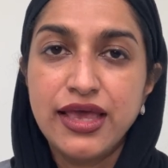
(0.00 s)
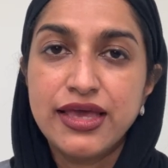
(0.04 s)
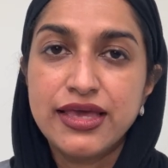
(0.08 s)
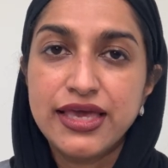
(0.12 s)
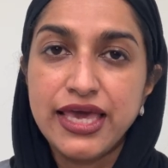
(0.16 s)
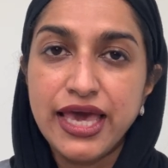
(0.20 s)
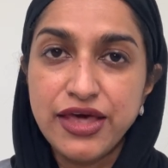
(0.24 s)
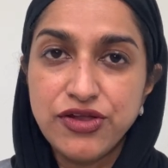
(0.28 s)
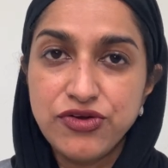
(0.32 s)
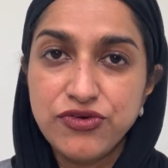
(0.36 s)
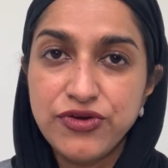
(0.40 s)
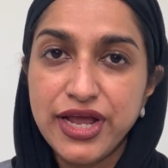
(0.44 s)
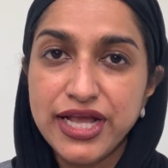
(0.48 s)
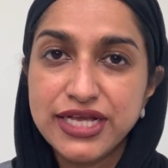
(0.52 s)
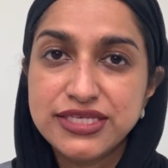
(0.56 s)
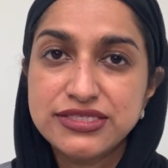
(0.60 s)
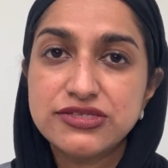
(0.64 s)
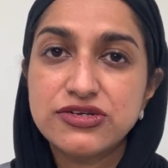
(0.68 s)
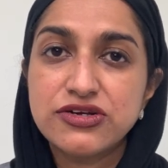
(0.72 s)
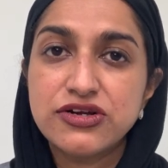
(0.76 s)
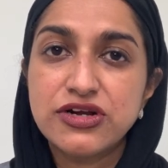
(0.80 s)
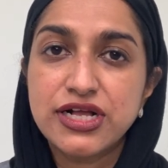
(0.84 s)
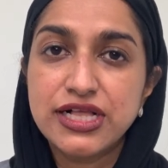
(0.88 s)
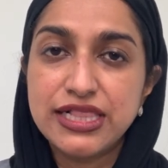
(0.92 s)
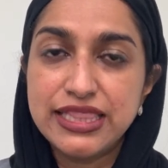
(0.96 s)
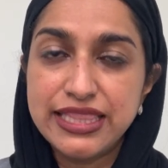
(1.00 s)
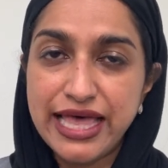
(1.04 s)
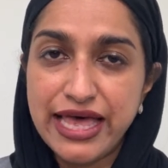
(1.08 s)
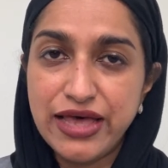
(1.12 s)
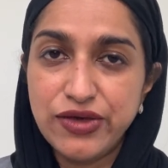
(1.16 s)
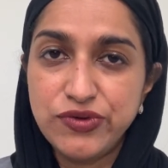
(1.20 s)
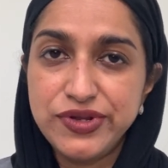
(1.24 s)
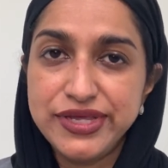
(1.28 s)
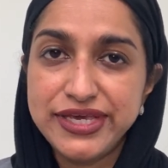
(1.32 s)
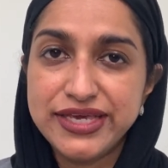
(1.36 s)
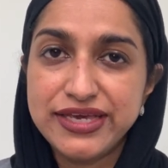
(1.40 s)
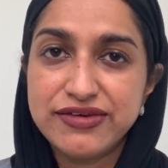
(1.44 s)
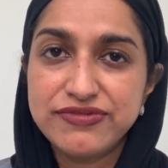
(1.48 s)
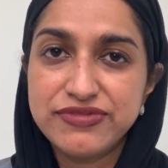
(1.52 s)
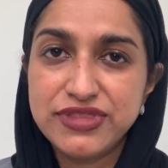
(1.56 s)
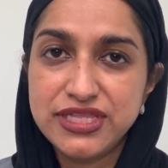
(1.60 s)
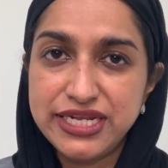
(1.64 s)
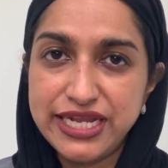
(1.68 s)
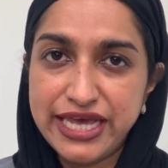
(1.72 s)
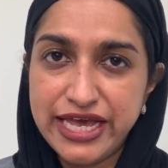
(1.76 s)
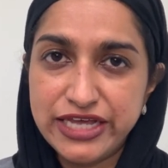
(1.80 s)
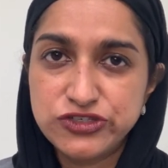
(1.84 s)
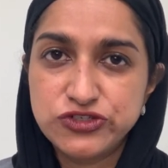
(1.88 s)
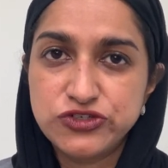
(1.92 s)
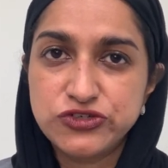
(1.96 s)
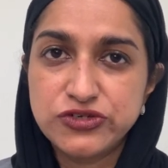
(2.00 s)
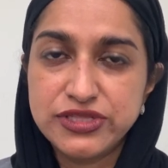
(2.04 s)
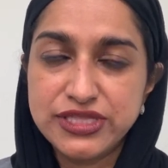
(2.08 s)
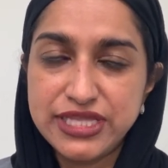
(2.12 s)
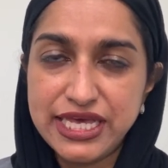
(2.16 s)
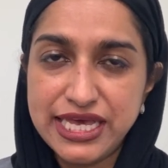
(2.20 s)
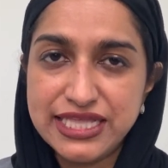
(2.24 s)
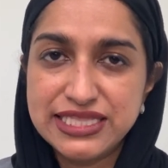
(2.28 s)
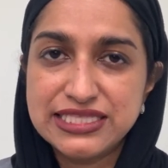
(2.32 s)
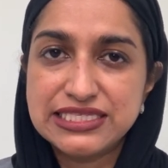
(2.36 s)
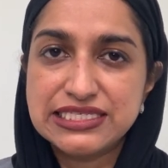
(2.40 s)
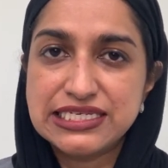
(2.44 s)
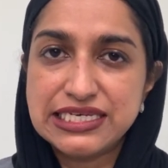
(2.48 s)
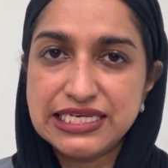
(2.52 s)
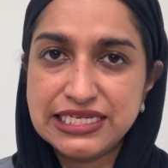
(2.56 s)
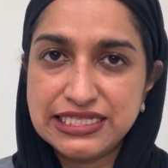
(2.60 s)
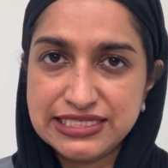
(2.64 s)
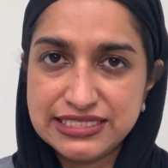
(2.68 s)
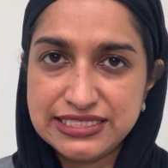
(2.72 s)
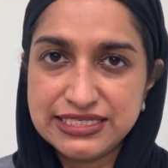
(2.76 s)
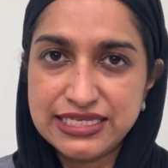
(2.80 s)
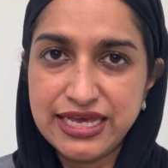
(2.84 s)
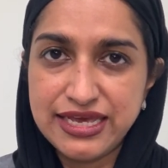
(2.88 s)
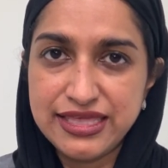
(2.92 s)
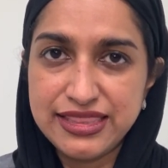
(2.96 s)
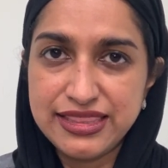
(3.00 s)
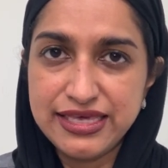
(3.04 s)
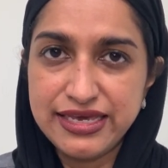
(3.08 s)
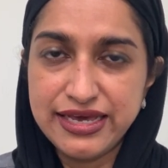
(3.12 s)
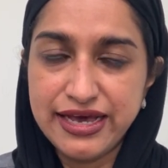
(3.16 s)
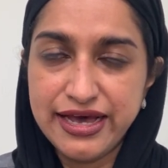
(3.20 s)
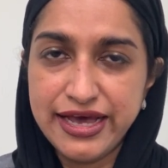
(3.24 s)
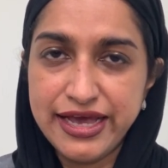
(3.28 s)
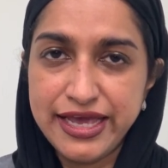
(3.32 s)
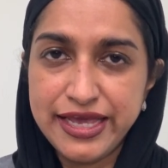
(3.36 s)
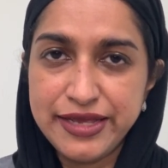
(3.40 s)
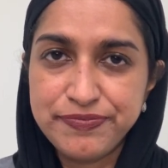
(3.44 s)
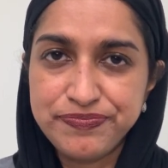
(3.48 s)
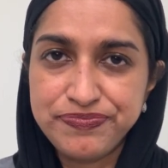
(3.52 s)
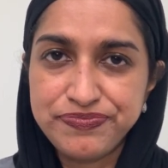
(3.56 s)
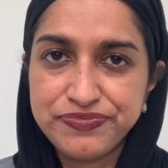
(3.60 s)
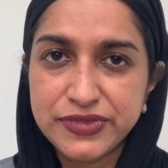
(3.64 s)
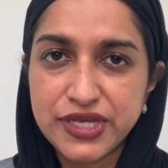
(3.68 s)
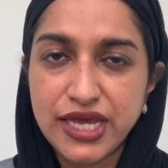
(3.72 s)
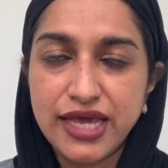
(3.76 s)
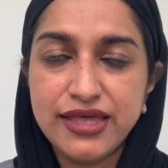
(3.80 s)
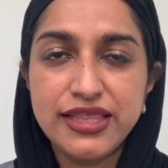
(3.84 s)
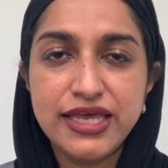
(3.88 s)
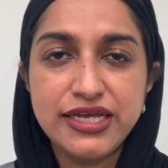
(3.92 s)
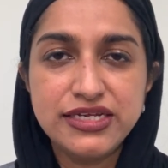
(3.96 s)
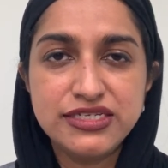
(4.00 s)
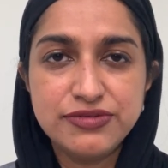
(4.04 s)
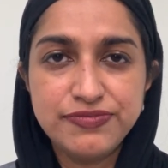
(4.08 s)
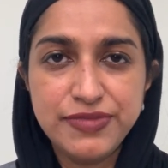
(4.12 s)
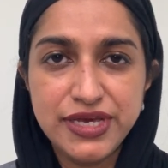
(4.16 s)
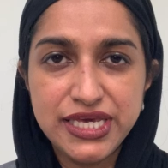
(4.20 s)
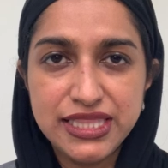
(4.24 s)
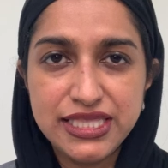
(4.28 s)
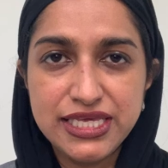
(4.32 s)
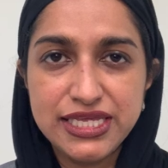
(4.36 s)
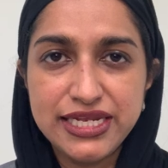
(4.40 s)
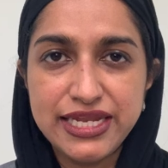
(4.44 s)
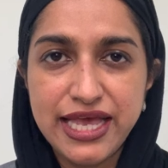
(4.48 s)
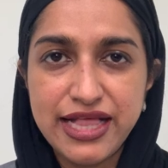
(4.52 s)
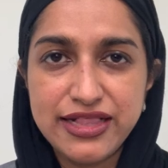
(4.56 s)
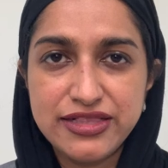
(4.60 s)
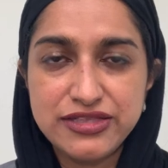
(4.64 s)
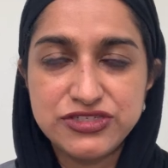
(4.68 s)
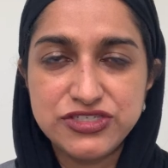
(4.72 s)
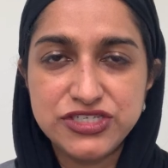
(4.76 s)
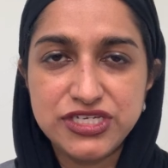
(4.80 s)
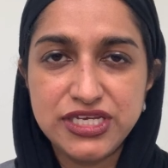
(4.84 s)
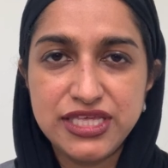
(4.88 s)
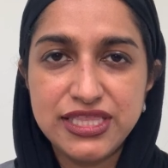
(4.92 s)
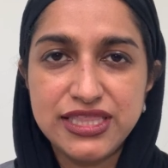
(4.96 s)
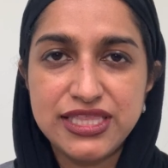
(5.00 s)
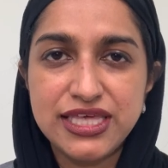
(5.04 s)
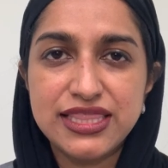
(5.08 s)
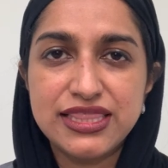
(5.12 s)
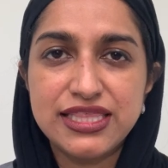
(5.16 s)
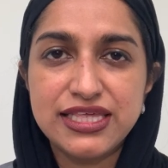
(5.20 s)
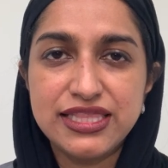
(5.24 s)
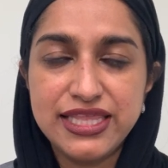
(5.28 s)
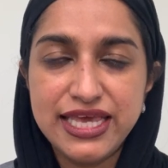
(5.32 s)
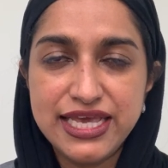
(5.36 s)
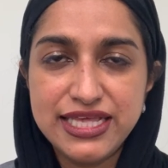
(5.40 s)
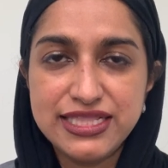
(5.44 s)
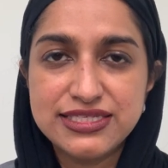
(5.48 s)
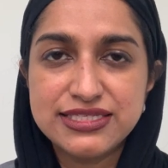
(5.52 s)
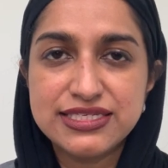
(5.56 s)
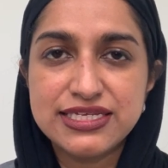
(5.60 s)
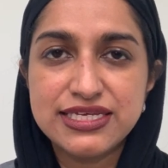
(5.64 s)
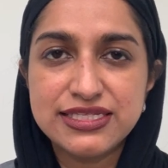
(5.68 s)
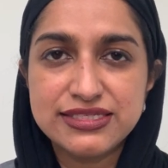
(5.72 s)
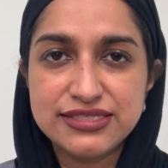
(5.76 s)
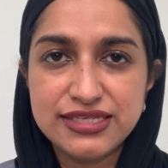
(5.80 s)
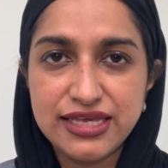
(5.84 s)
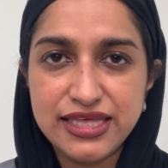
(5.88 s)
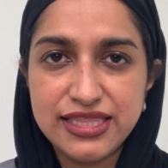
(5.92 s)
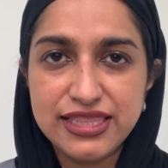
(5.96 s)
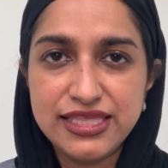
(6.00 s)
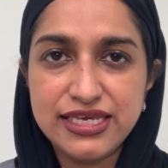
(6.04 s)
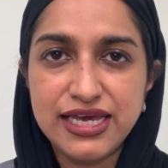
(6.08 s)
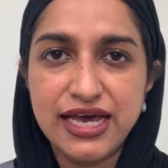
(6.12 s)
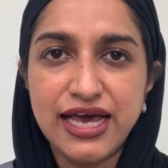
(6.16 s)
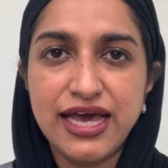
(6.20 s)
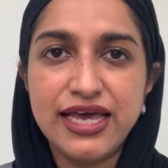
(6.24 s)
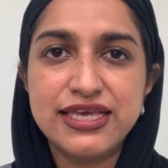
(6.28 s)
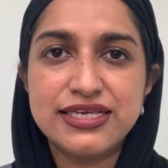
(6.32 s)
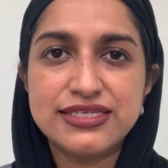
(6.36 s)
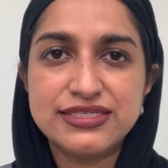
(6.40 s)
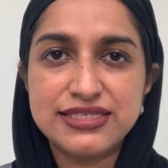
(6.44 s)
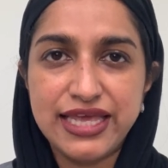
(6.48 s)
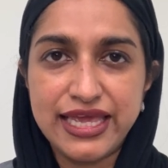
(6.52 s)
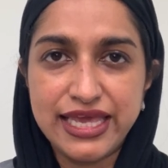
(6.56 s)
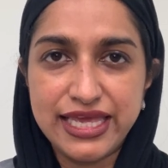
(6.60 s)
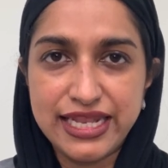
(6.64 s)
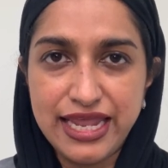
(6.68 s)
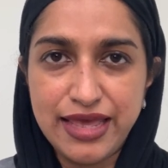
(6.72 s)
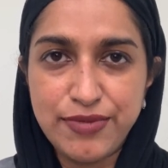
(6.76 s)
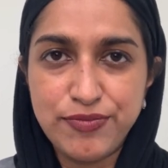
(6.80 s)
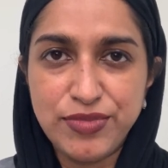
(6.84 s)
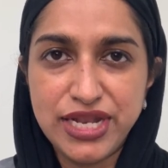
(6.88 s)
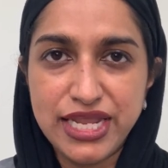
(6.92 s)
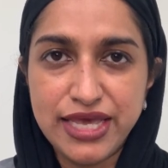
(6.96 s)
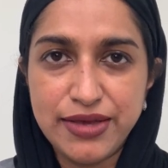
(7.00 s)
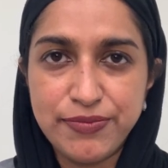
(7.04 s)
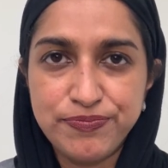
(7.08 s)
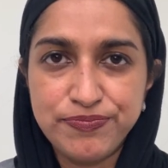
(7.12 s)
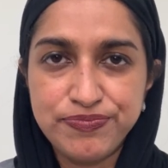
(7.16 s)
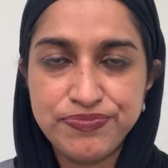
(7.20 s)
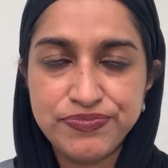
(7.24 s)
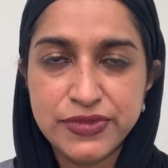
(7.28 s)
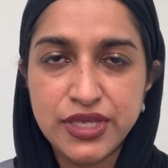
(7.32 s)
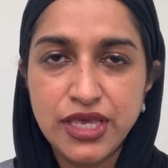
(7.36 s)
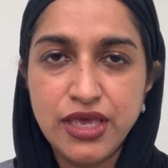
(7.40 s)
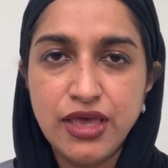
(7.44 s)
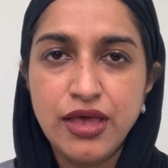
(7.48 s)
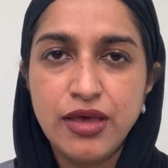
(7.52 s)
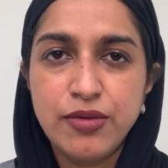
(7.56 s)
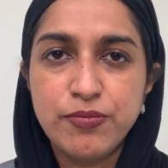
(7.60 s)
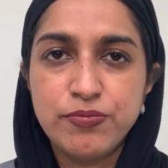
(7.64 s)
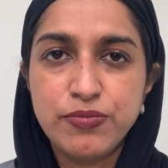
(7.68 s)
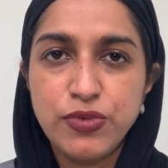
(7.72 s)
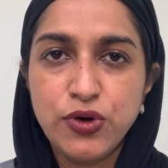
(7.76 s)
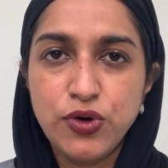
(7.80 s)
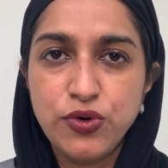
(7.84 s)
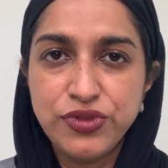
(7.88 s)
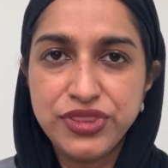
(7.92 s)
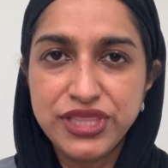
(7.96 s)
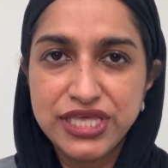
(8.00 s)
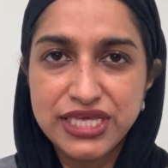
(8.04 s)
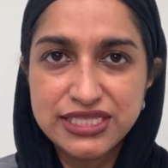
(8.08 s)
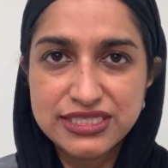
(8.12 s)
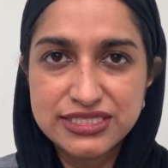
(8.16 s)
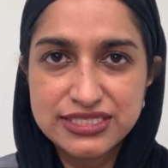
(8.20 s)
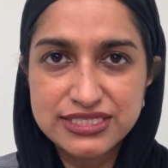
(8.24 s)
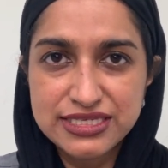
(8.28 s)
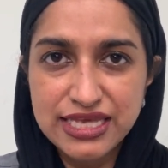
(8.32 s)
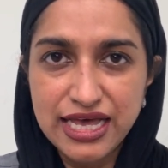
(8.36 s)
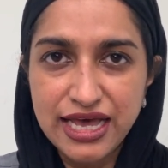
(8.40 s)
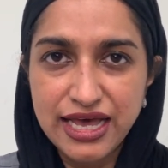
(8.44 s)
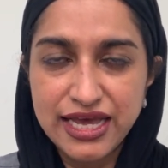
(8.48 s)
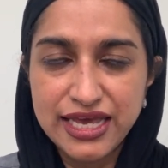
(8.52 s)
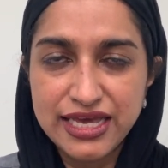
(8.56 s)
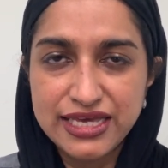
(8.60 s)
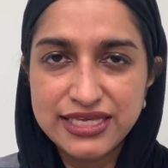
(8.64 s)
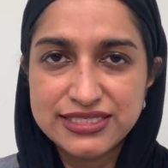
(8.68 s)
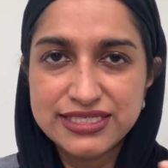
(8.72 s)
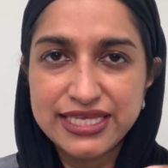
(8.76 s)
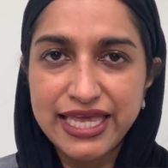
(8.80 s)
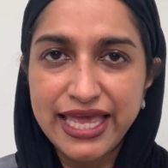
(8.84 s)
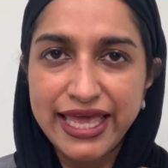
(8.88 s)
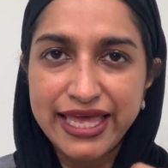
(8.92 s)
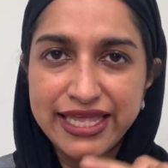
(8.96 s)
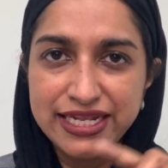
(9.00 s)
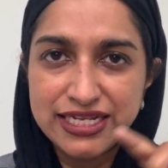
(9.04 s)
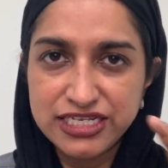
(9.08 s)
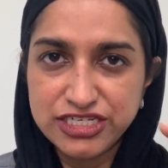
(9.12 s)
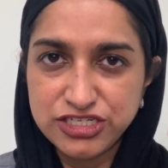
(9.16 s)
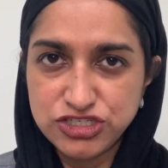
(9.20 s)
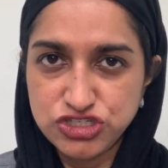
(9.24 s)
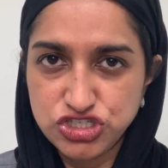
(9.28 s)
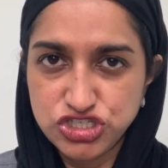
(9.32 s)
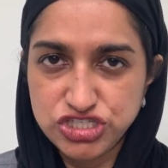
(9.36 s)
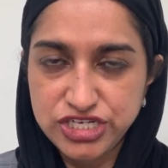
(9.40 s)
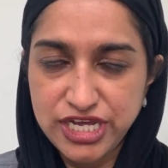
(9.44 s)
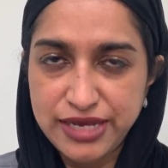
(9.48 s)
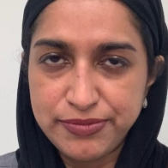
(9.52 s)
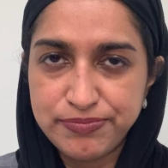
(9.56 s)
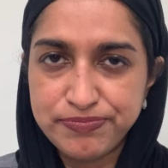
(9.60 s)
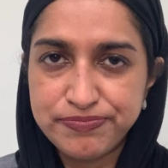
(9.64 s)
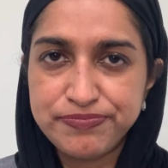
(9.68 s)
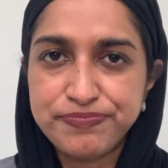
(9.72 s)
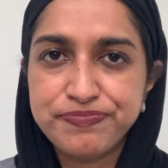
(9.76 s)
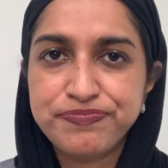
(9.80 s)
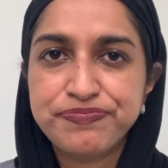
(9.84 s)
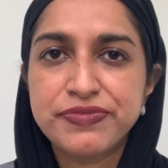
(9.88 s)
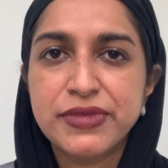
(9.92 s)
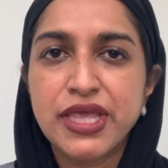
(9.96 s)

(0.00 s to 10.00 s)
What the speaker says: Cataracts are a clouding of the natural lens inside the eye. I like to make the analogy that the lens inside the eye is like an M&M, both in size and in shape.